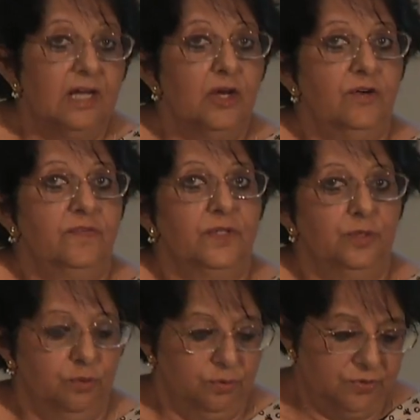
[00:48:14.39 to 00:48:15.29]
a lot of the
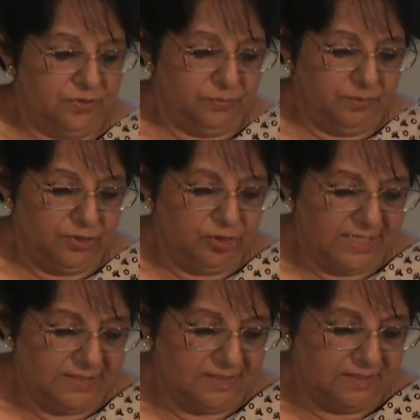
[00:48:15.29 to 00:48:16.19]
goods were
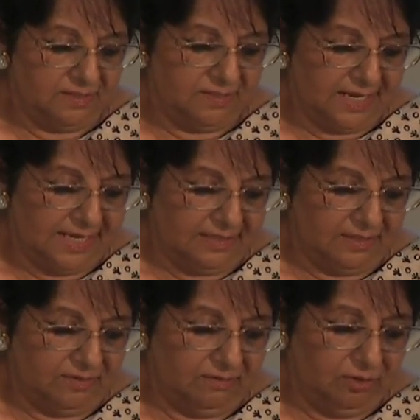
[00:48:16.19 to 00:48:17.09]
jettisoned
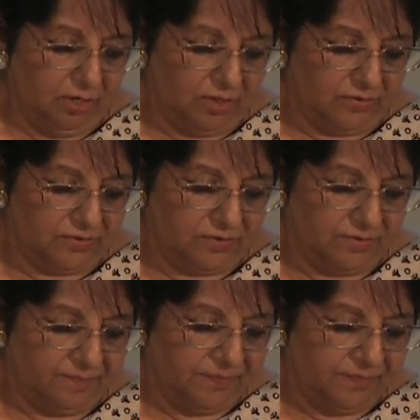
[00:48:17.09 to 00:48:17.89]
and lost.